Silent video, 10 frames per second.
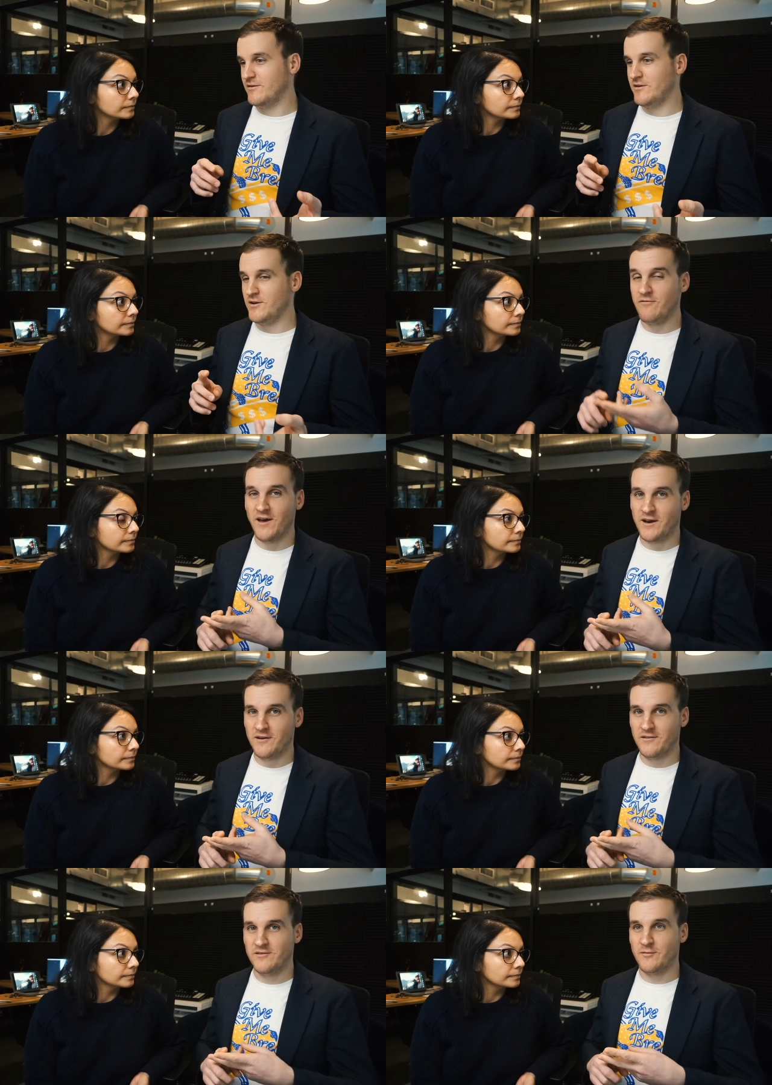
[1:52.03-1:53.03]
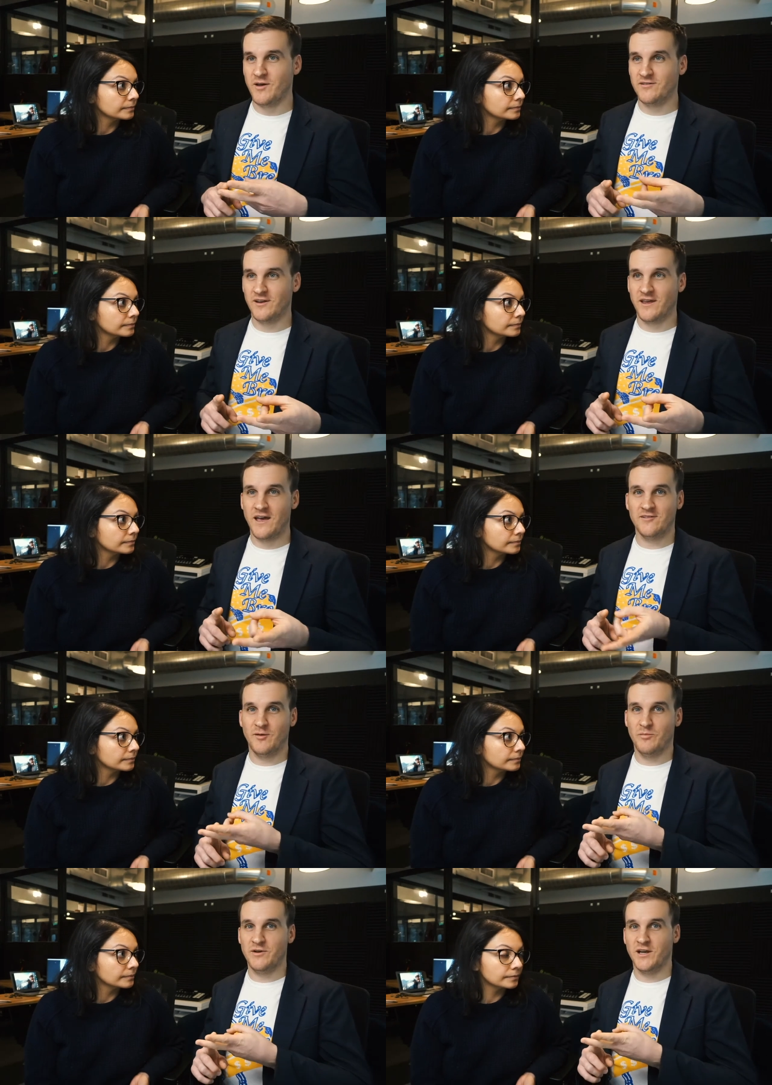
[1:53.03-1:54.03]
Speaker 1: Nevada domestic
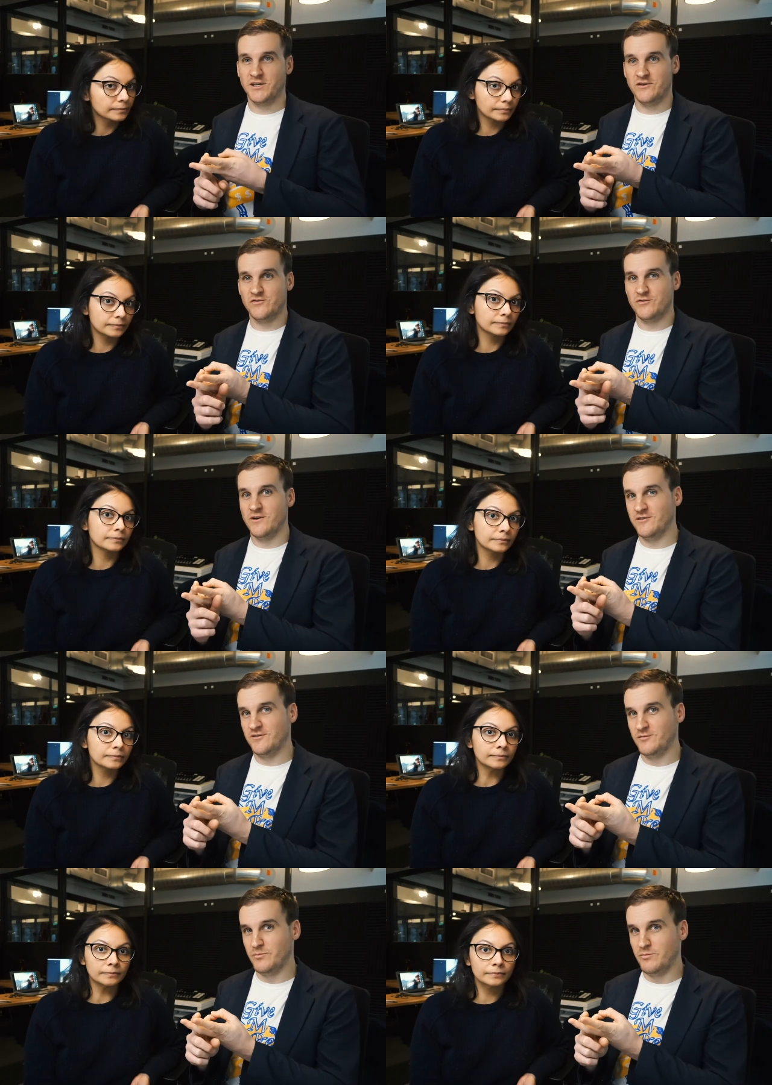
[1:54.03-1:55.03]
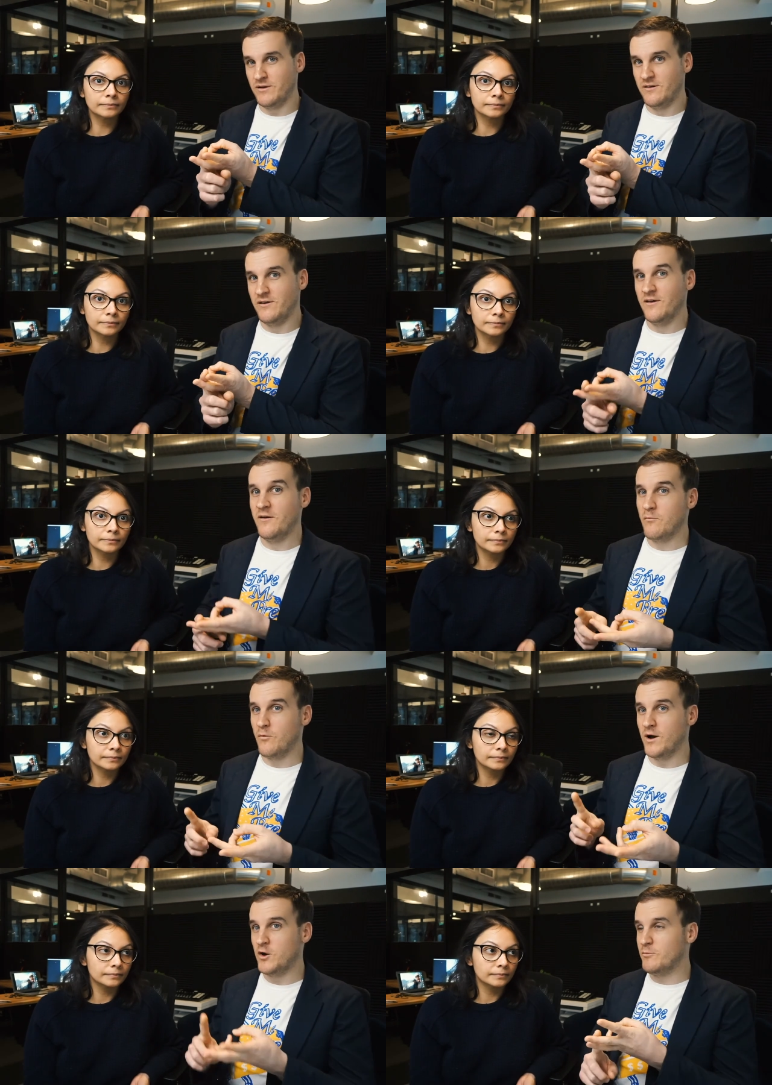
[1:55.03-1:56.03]
asset protection trusts, but
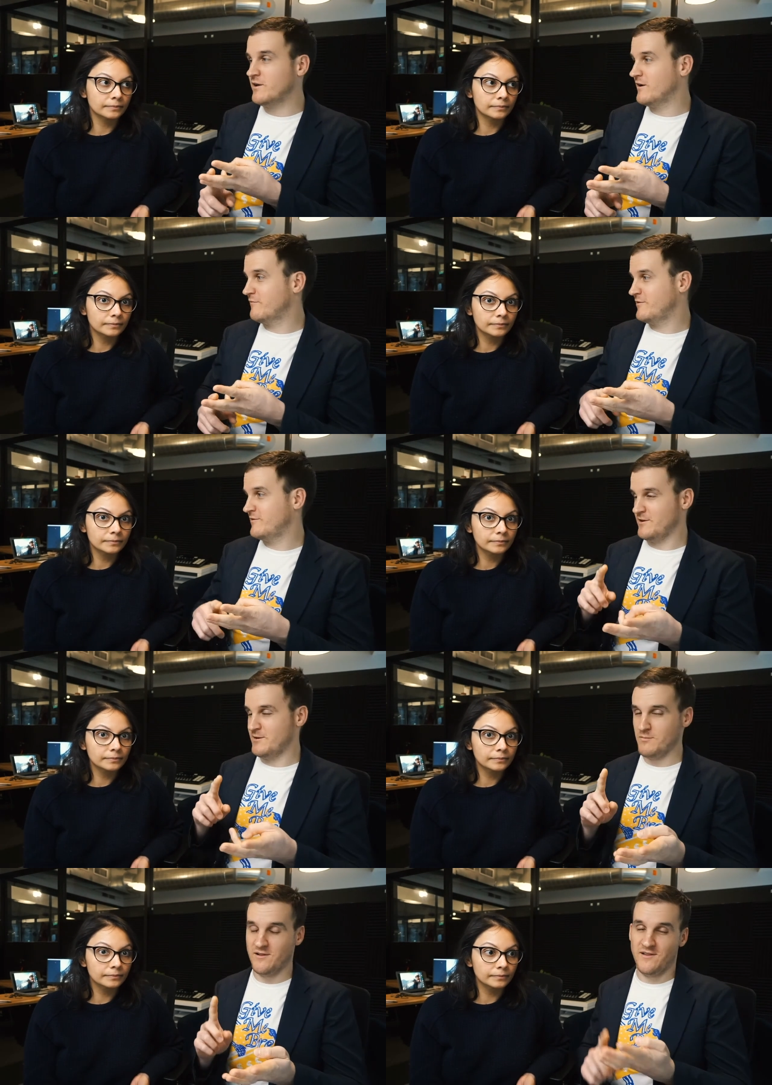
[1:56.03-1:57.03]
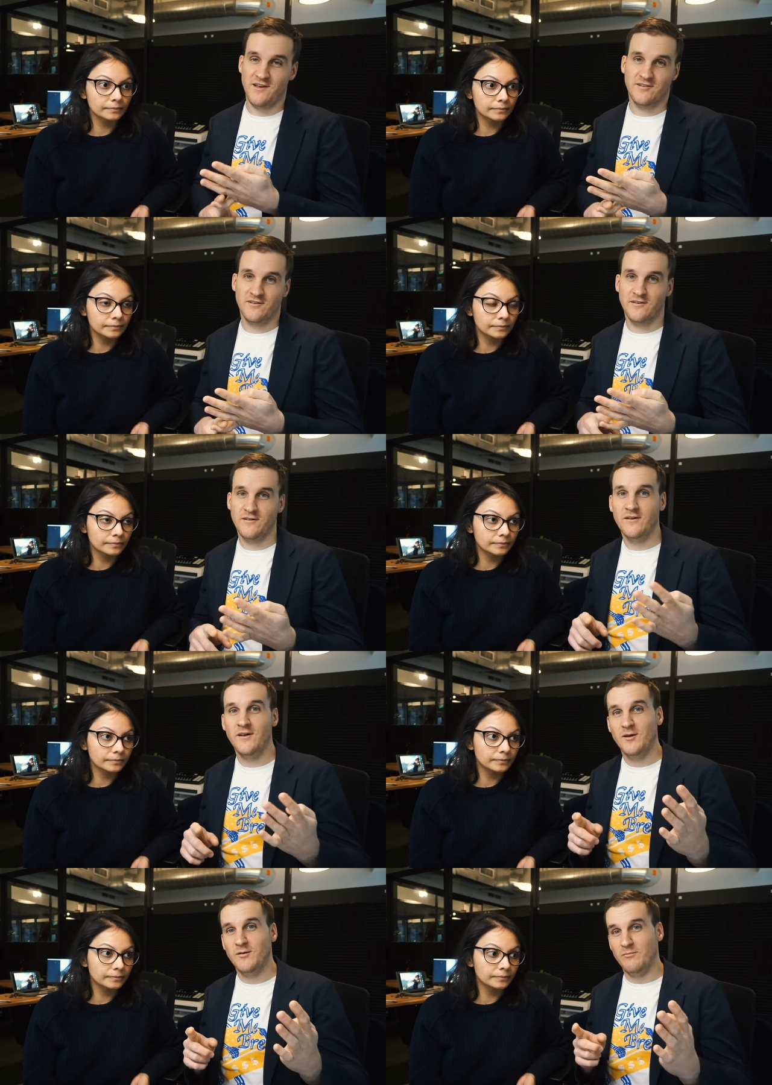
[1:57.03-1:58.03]
Wyoming offers them, Alaska,
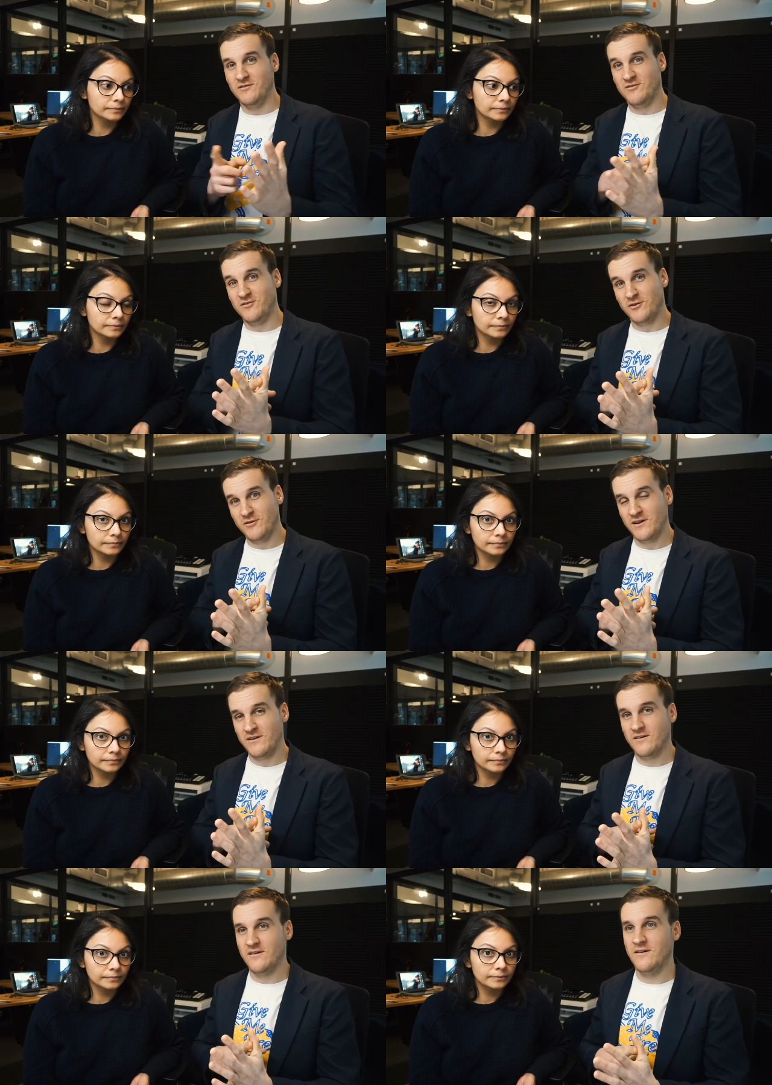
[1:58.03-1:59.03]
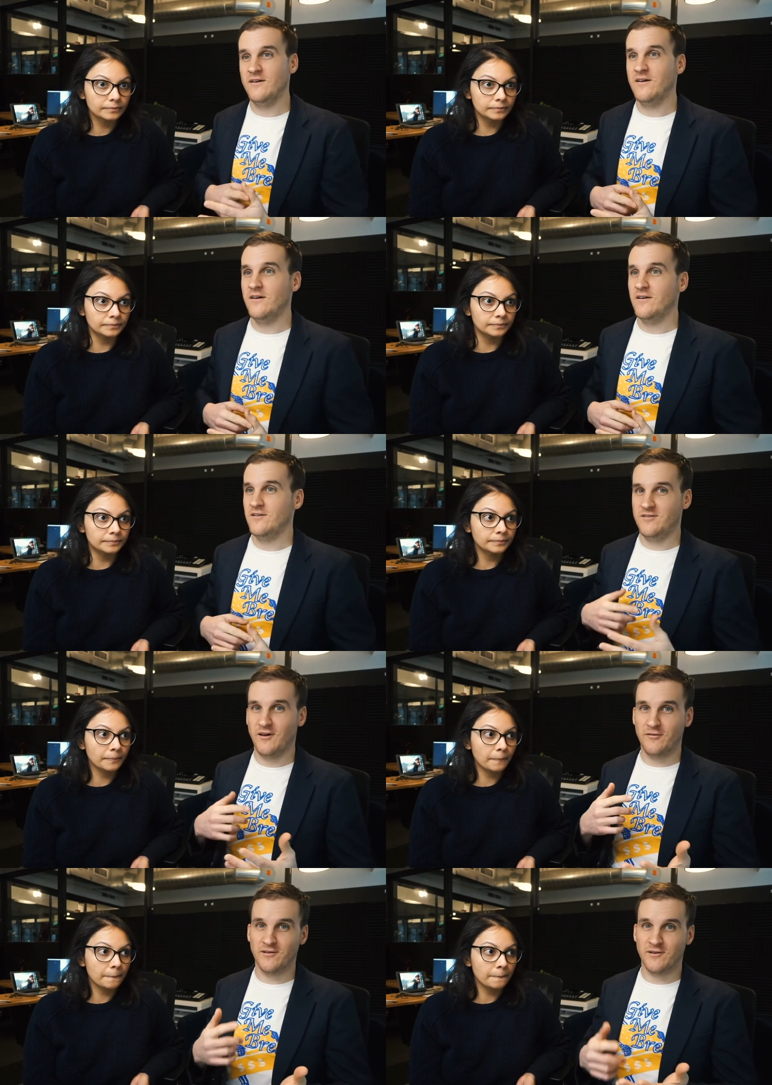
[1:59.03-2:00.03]
Missouri, mm-hmm.
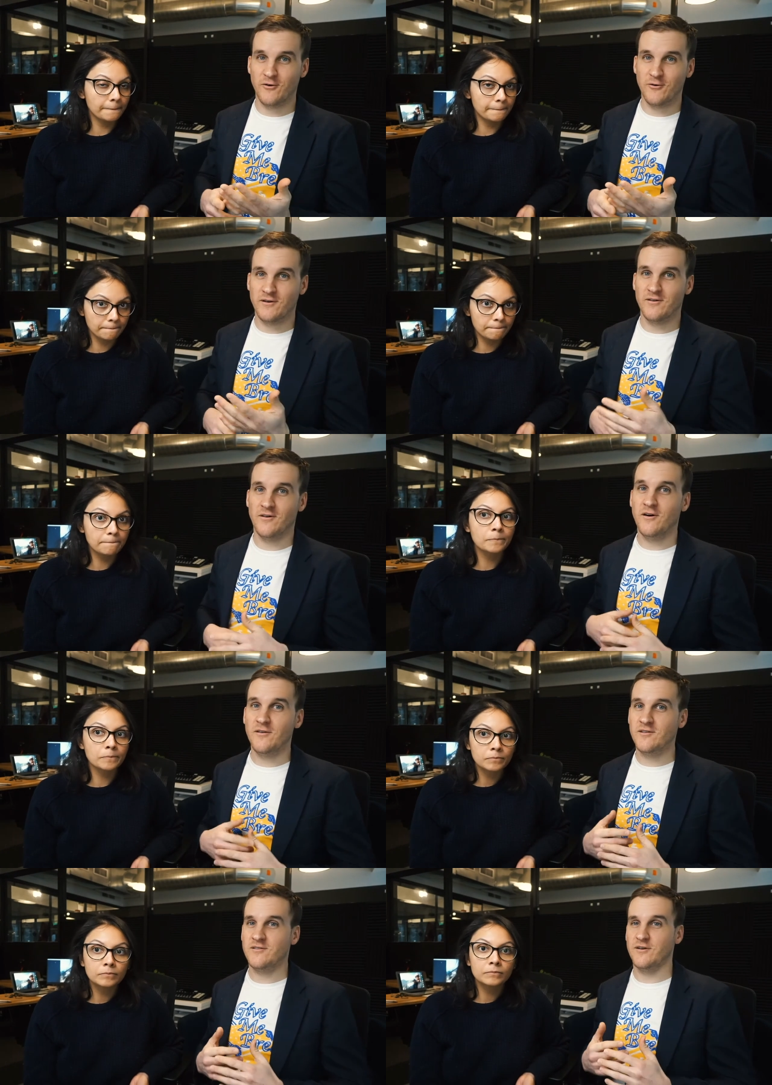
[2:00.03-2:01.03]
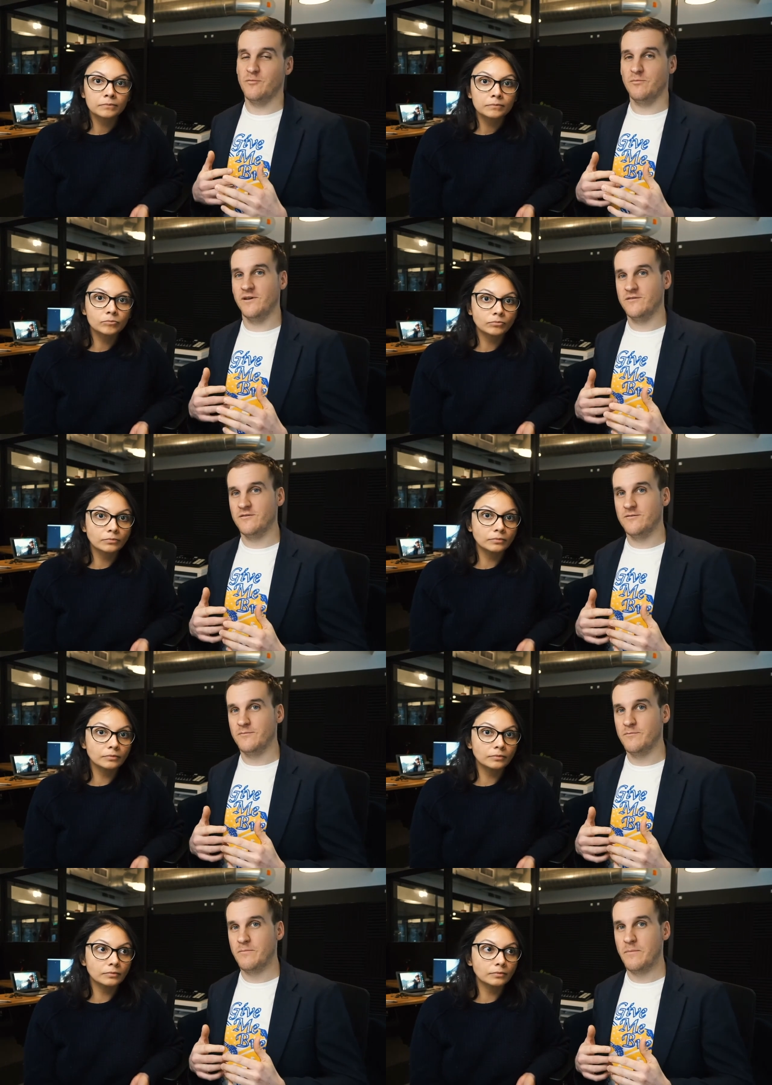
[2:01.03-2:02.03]
South Dakota, all these different
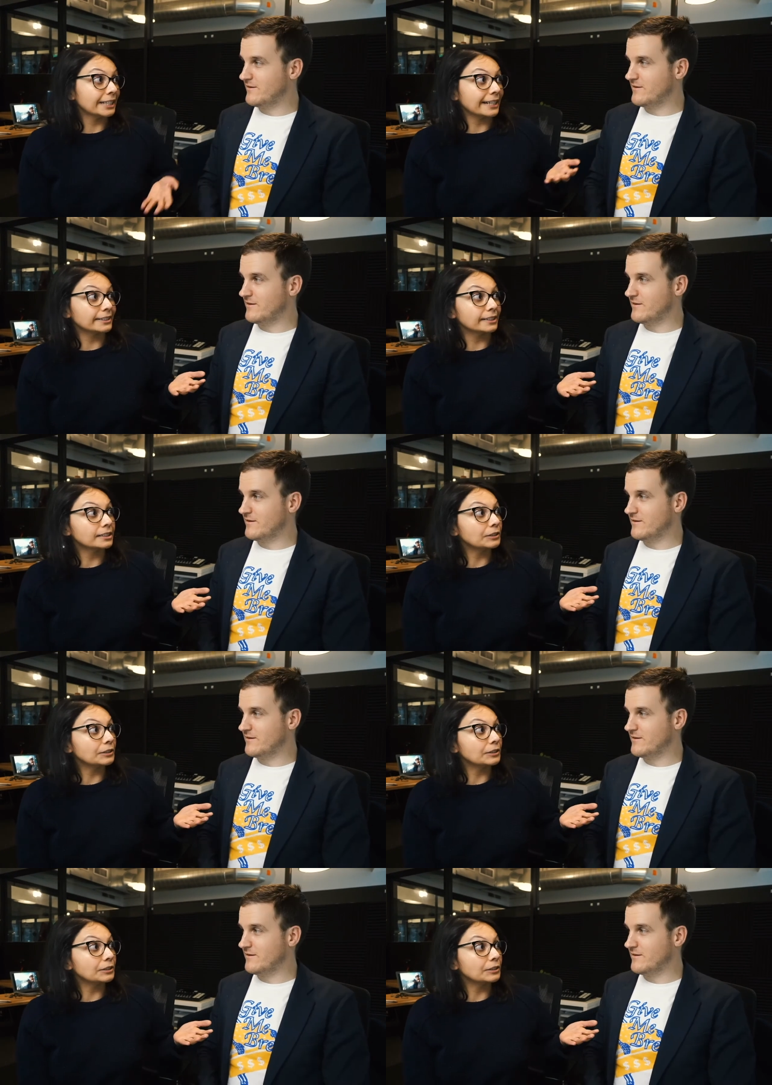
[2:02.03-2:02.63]
places.
Speaker 2: Texas